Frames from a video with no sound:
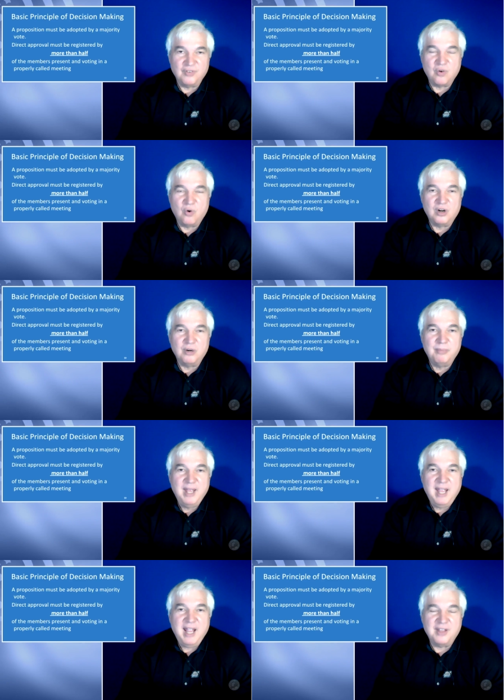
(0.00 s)
of a quorum,
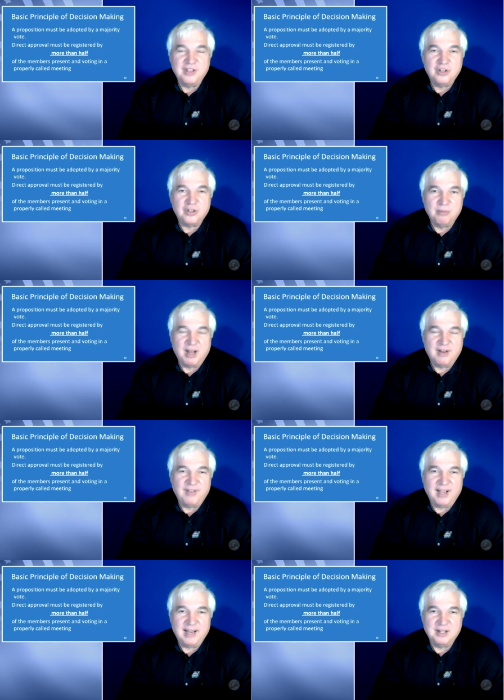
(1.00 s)
and then you can
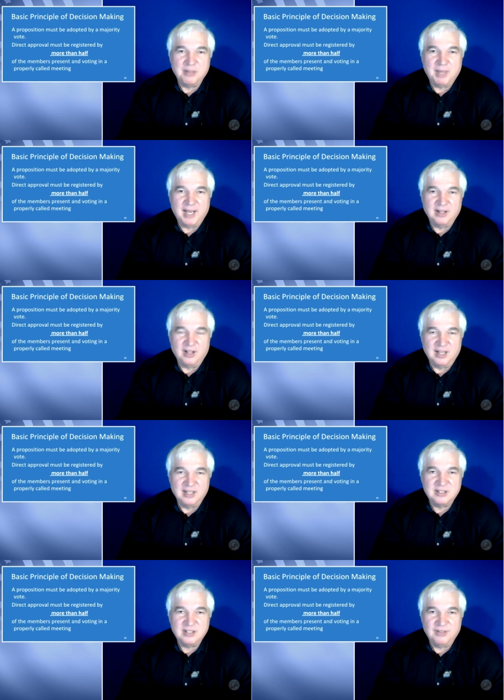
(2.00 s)
modify it in the bylaws